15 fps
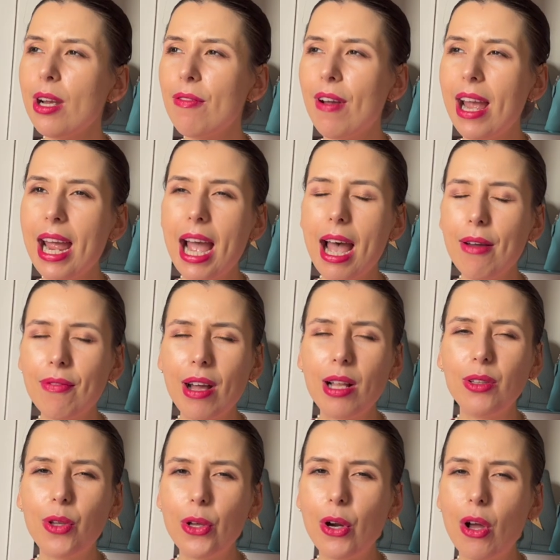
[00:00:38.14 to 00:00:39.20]
if I have a
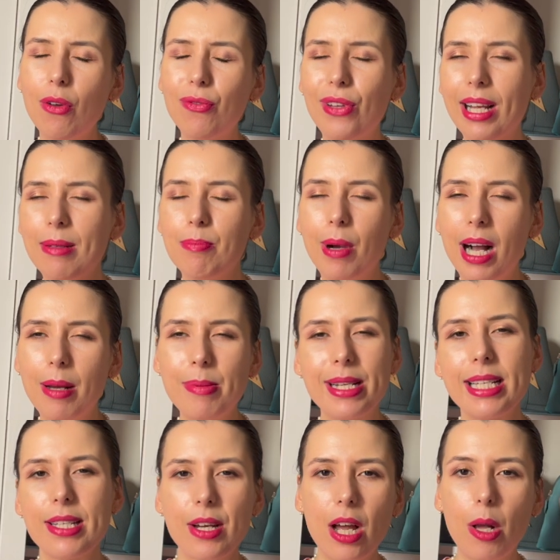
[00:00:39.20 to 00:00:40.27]
lot of like Barbie
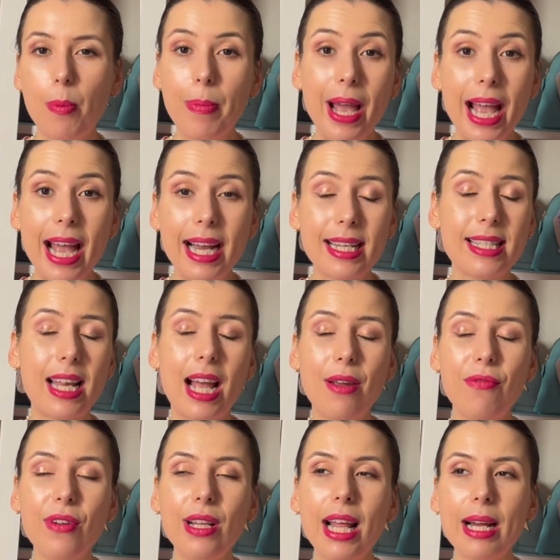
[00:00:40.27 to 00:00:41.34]
style bags. I
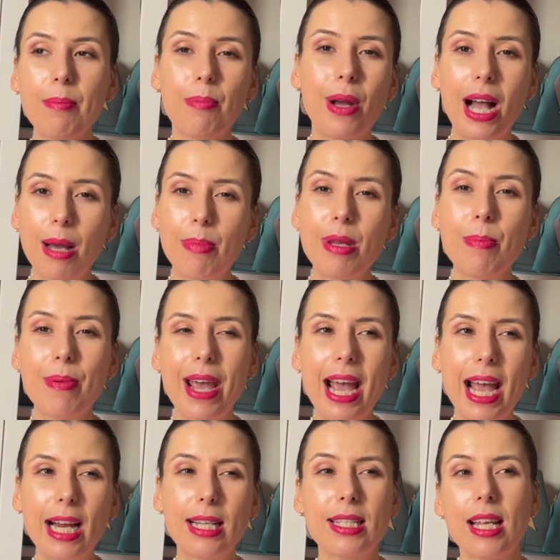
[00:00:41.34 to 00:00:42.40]
feel like Barbie
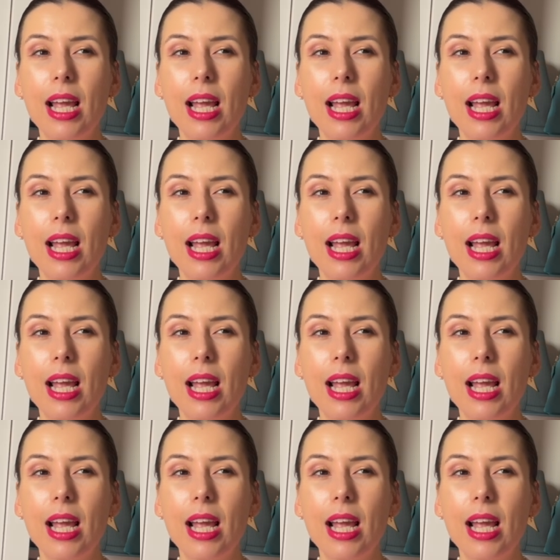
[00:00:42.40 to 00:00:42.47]
bags